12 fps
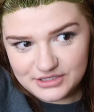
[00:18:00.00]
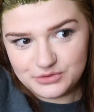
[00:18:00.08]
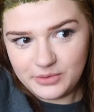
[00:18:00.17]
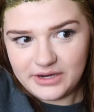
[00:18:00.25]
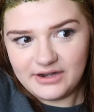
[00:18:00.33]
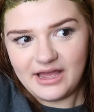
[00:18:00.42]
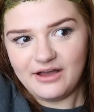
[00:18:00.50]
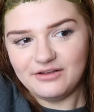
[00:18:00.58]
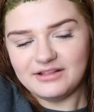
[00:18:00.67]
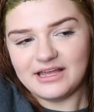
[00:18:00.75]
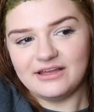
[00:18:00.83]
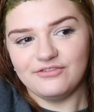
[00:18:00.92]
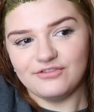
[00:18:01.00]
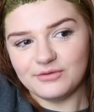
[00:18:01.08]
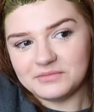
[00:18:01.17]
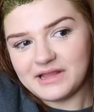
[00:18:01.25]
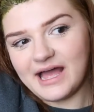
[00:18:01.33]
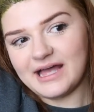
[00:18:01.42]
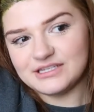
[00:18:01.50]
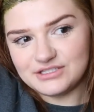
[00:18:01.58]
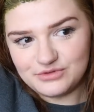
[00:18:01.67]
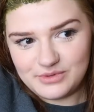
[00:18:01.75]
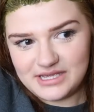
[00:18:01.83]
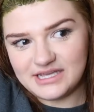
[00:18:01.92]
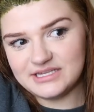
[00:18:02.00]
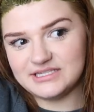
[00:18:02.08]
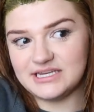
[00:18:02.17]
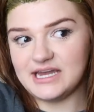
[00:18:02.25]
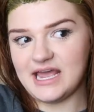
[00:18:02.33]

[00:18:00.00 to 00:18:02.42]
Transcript: it's weird how like from last week to